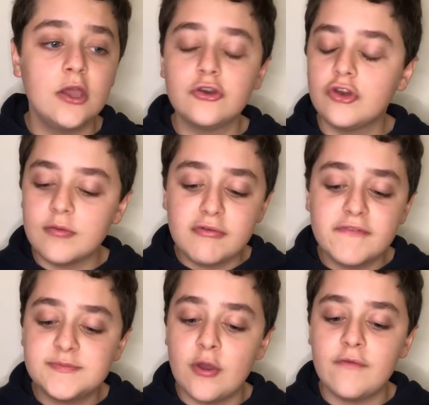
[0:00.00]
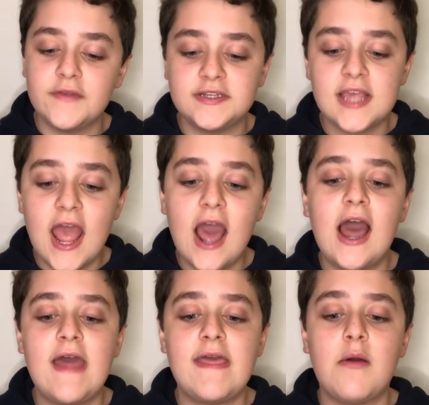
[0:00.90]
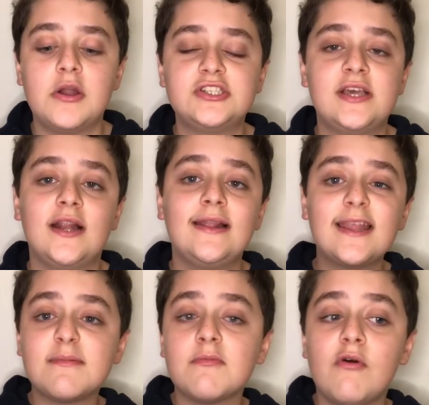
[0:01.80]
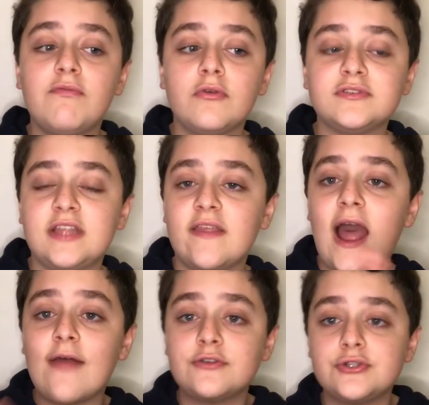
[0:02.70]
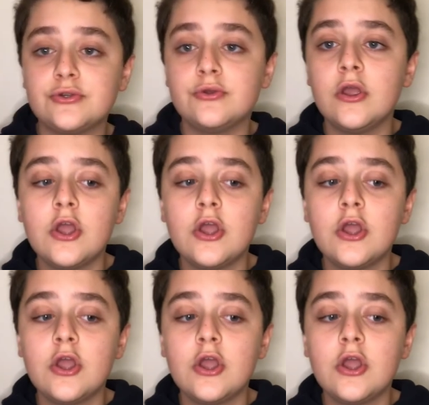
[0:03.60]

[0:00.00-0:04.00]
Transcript: No movie's perfect. Uh, and that one just had a little bit more flaws than the other two.